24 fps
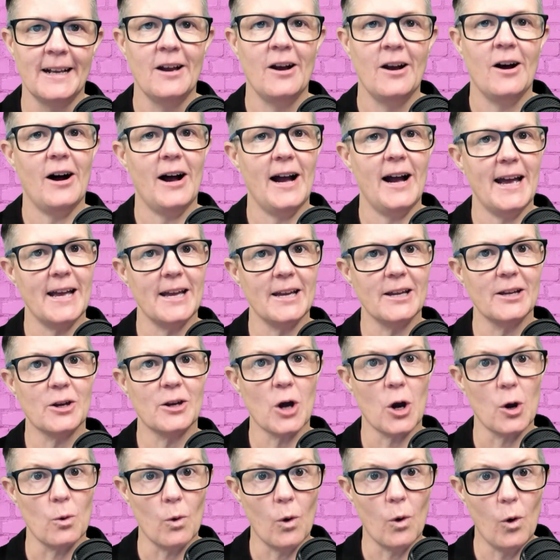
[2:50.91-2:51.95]
I
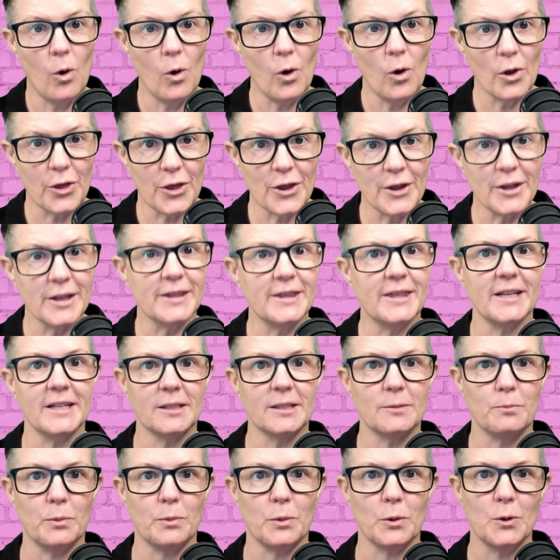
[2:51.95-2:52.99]
co-authored this
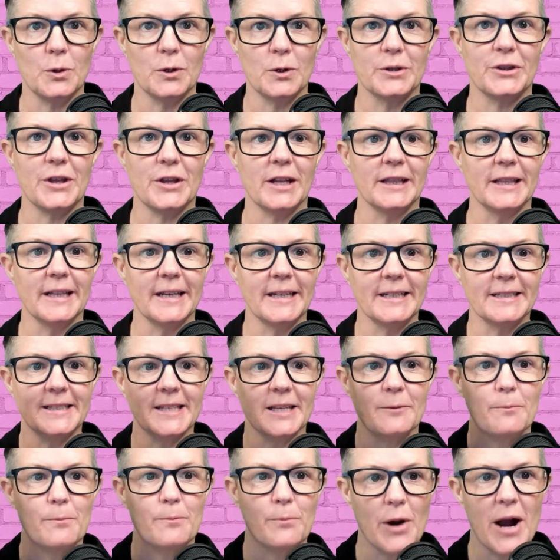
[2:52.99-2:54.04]
book, the
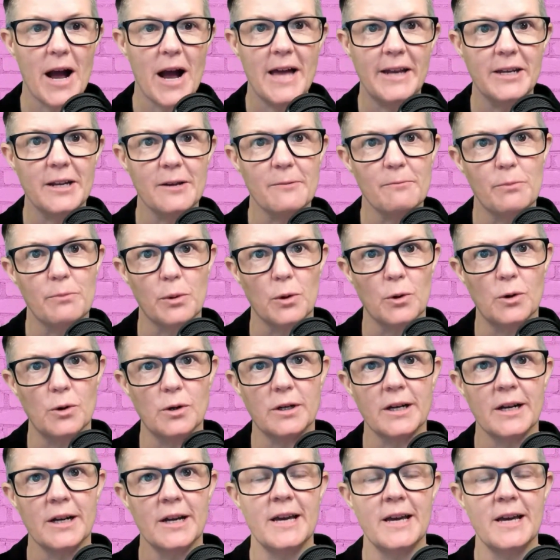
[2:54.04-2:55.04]
LinkedIn branding book,